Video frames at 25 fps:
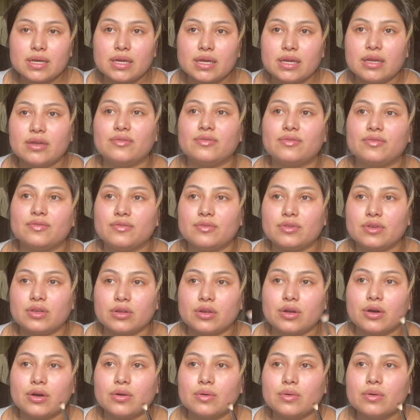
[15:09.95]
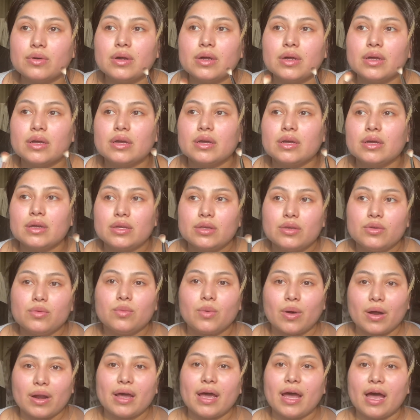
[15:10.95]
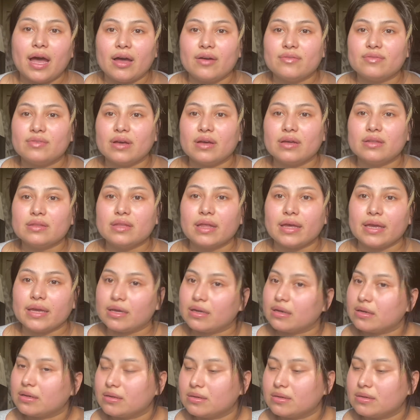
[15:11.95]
if, you know, you want to have, like,